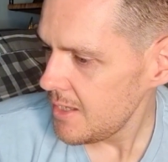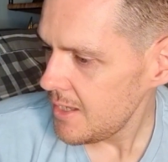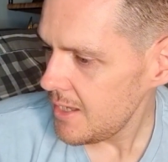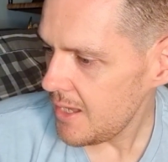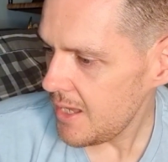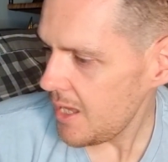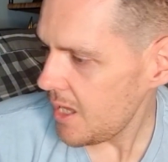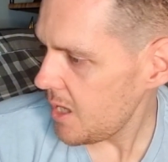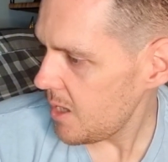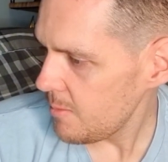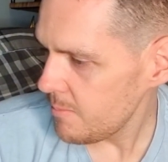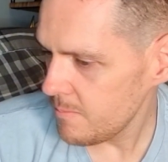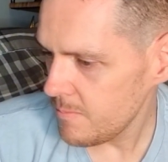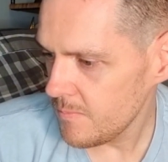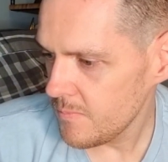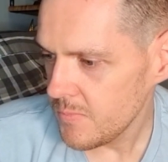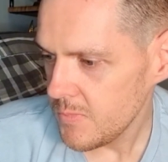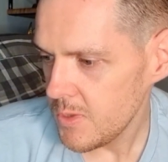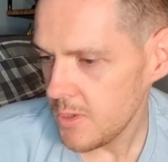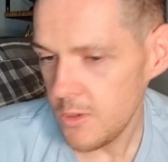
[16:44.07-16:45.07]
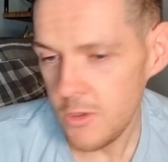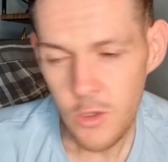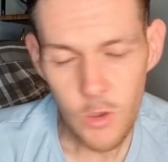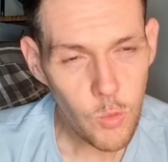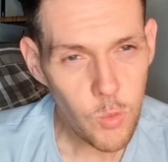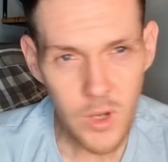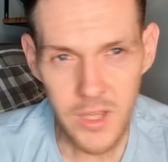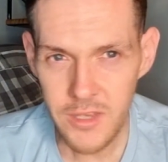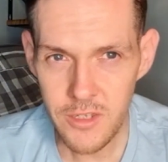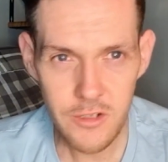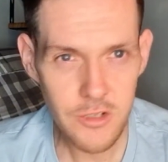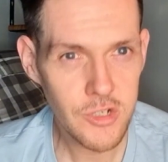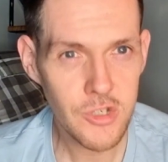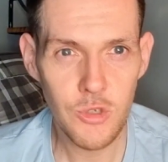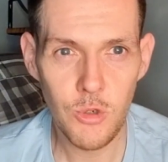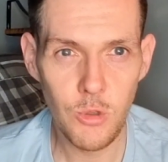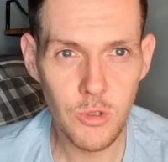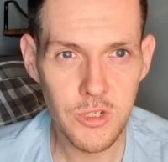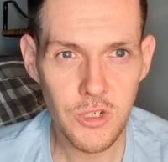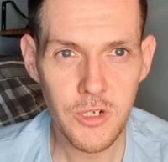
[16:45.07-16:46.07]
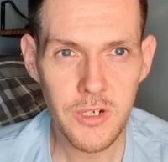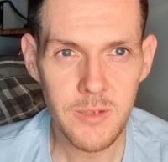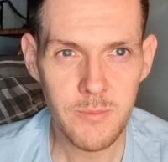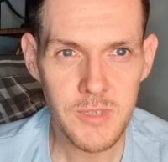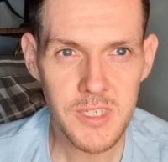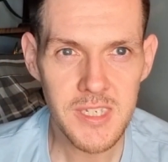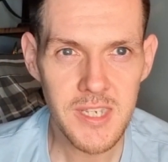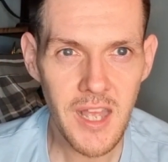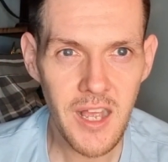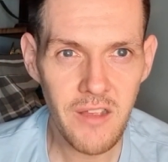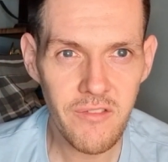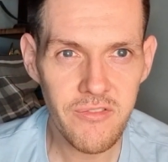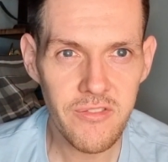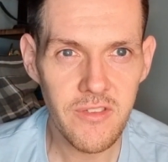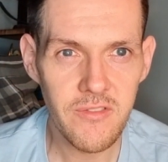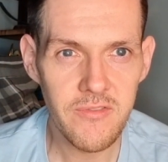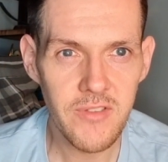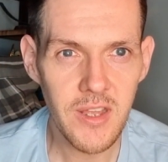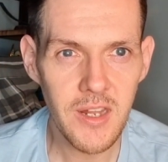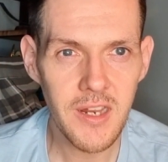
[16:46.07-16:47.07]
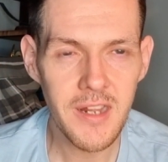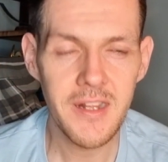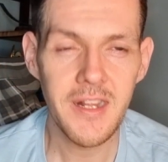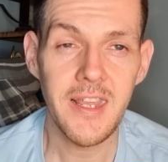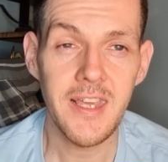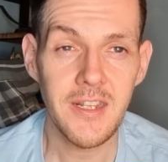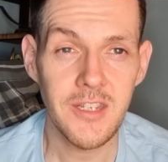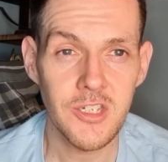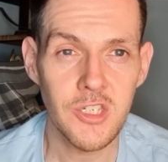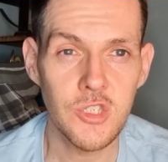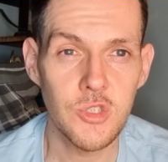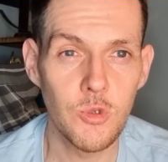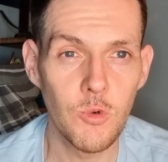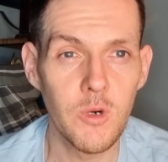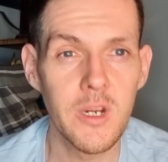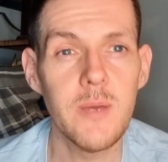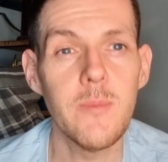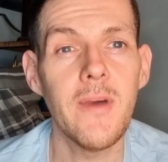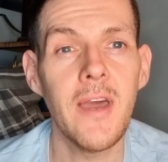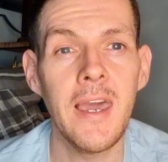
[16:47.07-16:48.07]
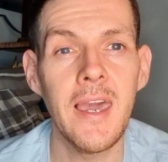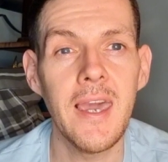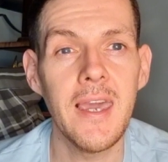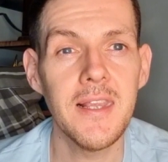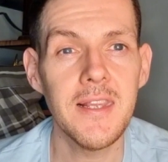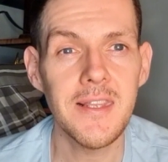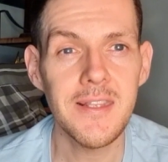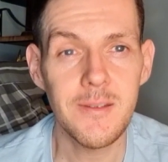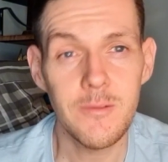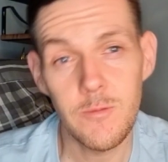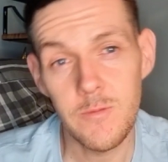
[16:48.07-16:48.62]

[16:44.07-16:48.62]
Um, the Winter Soldier himself, the villain, like the story behind it,